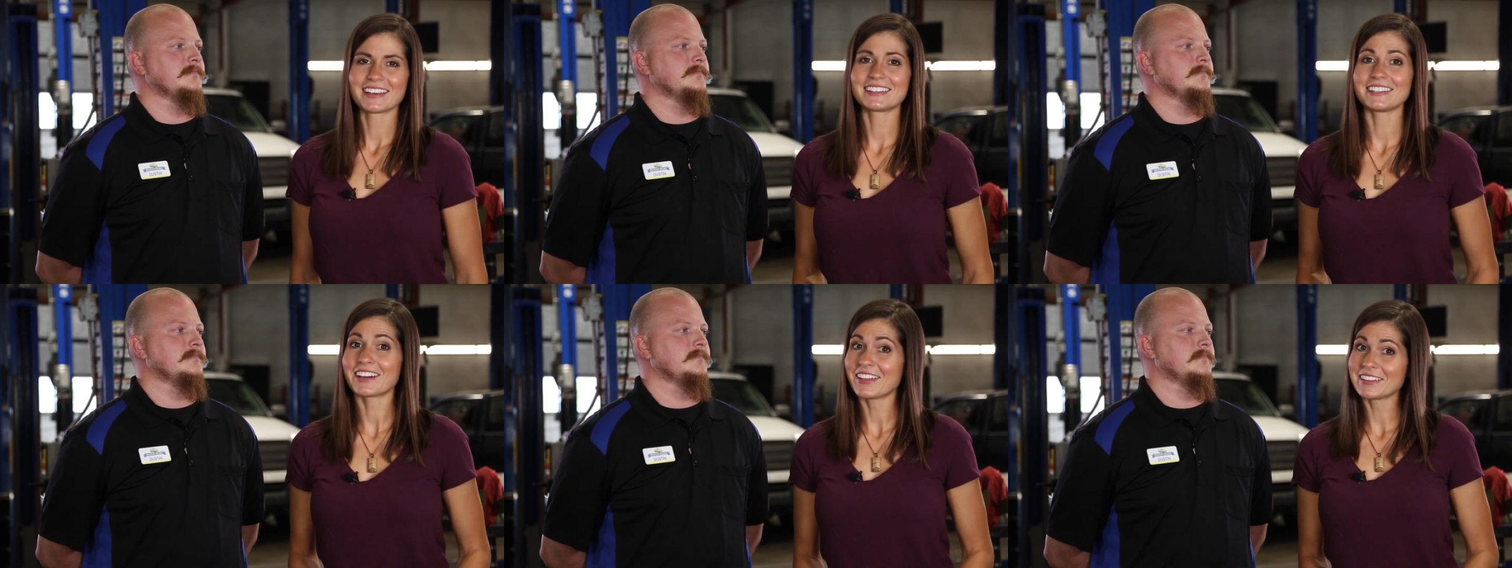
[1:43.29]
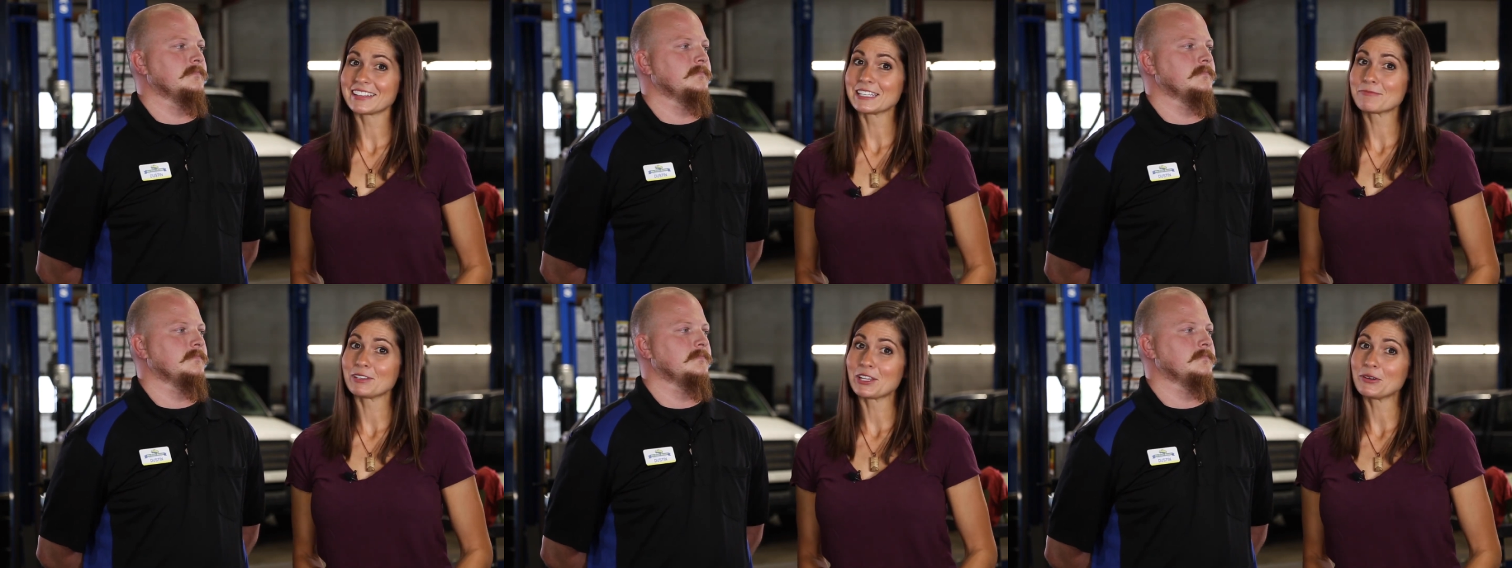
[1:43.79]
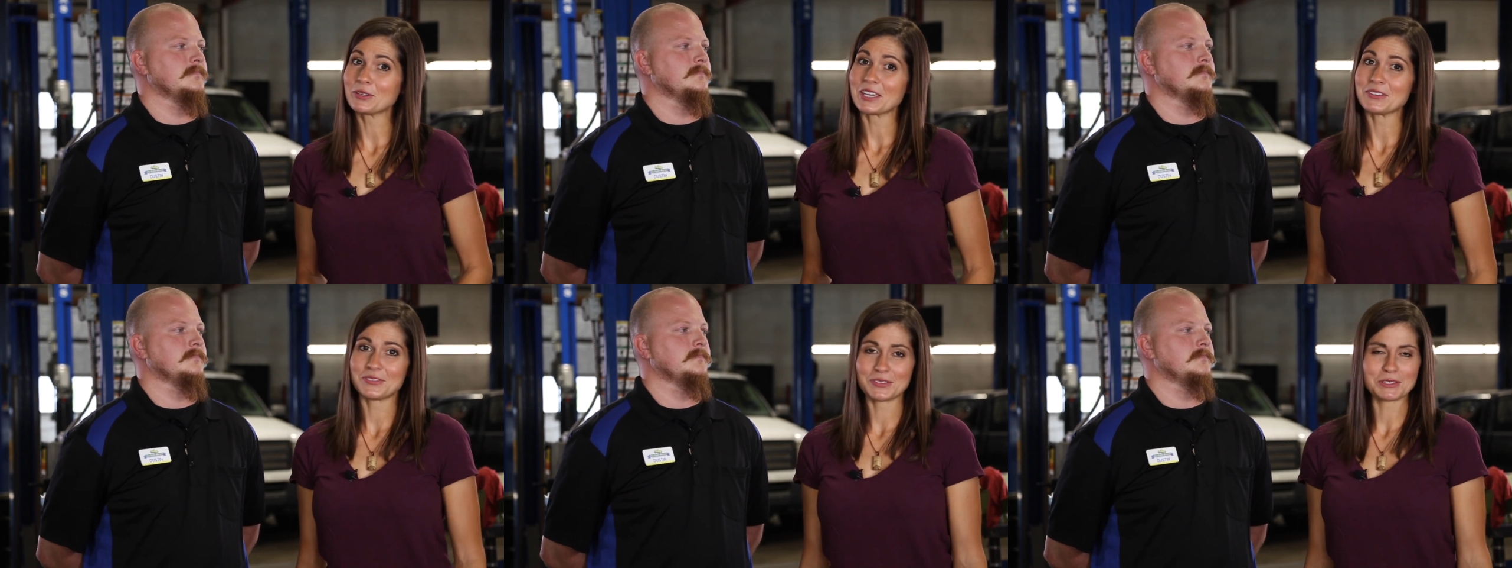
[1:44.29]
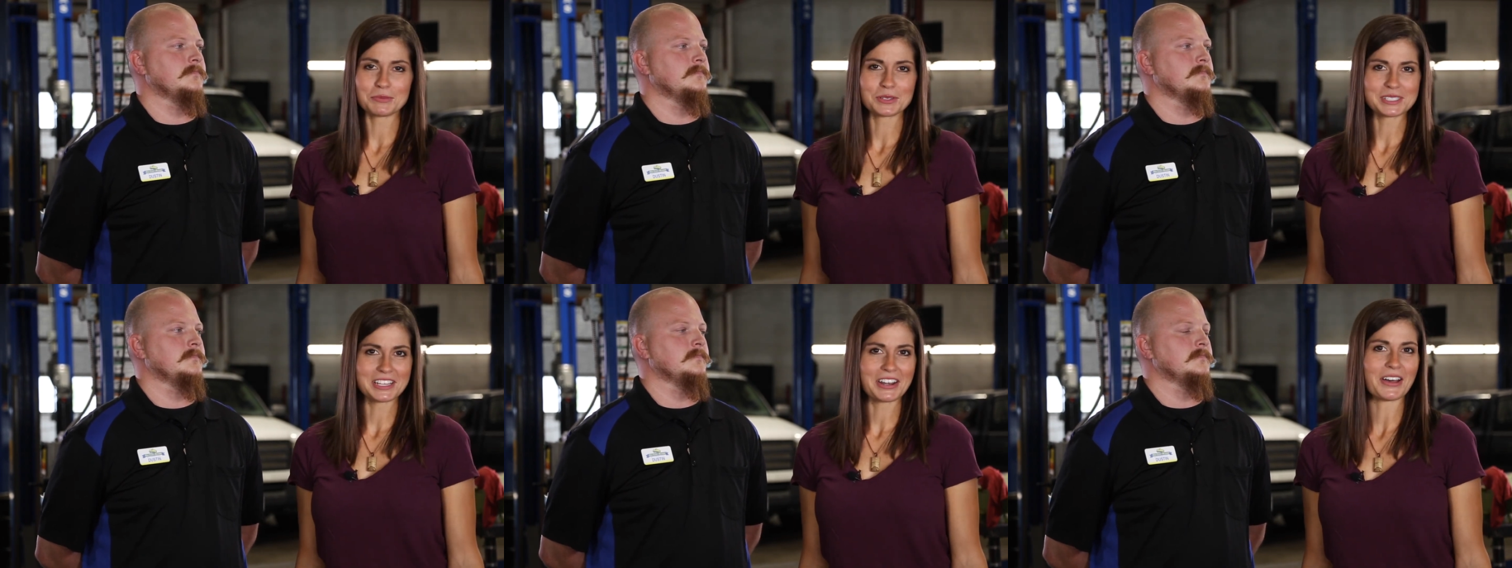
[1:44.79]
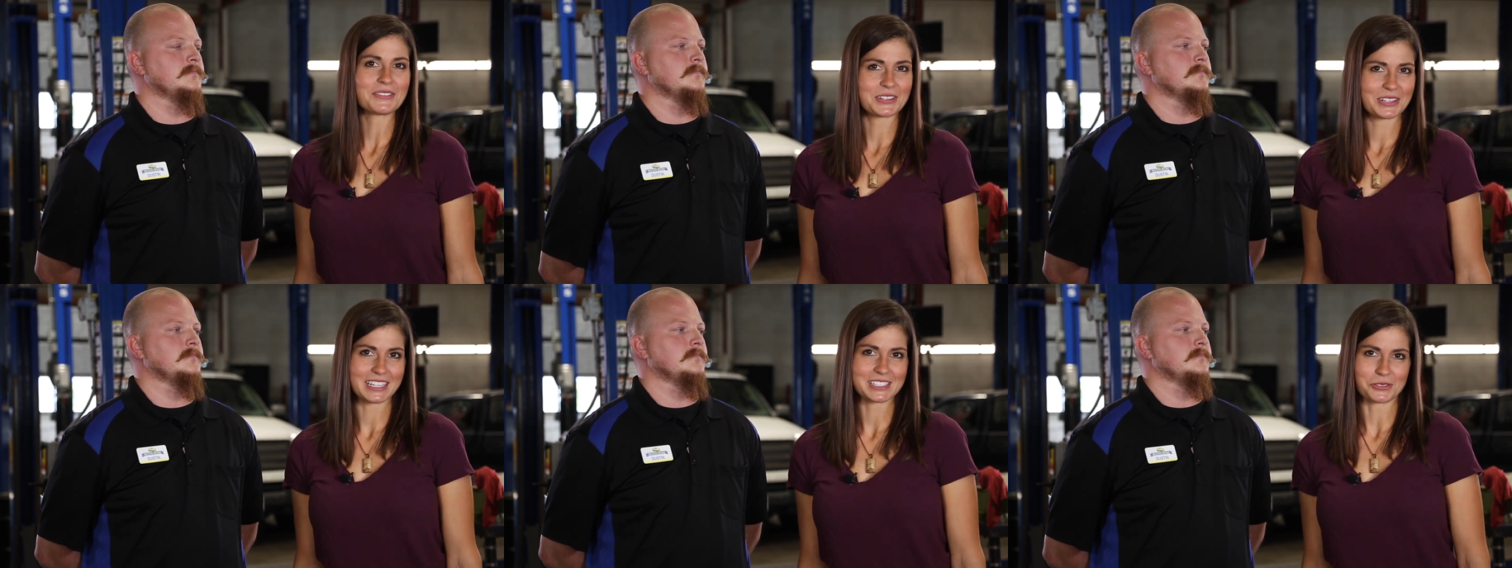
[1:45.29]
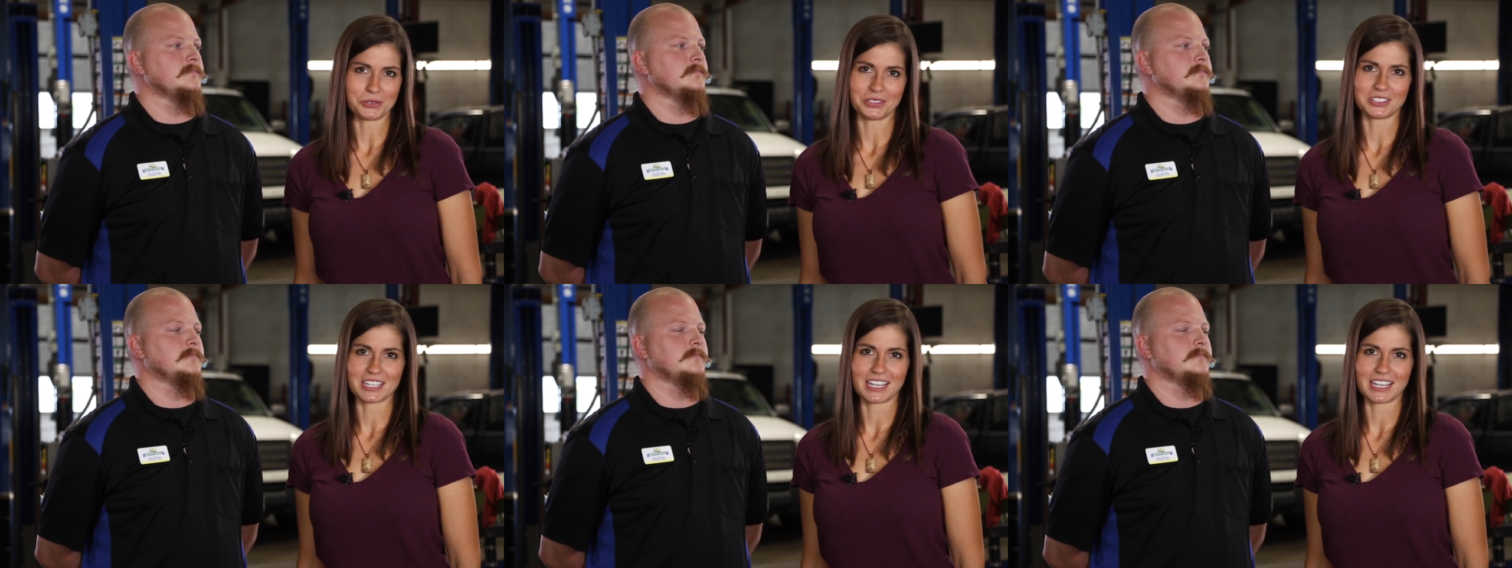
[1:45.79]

Speaker 1: Click on the link below to get 50% off your next oil